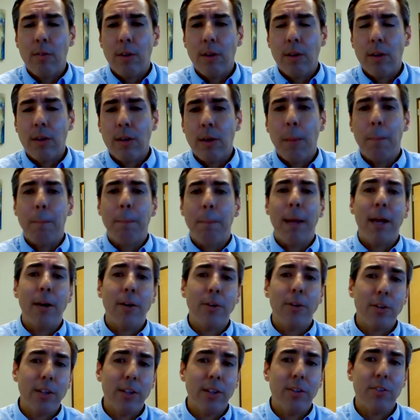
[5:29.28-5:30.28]

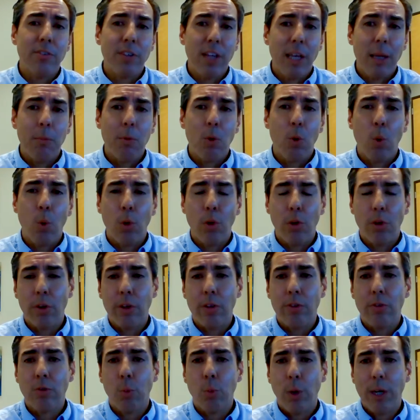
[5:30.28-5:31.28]
compared to the same quarter
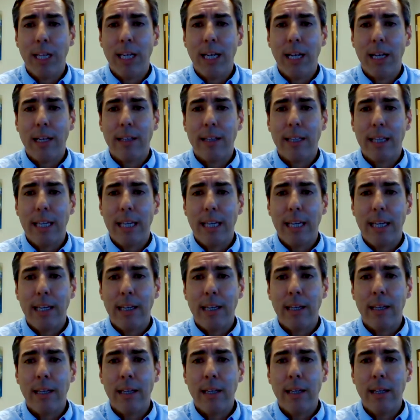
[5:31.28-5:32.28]
in
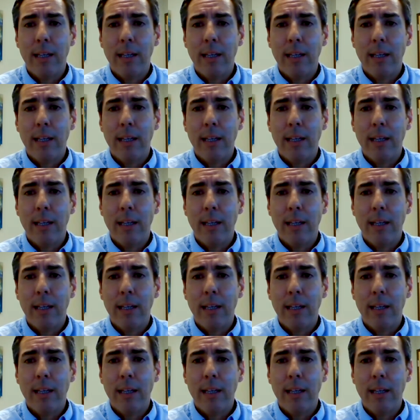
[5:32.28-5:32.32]
2019,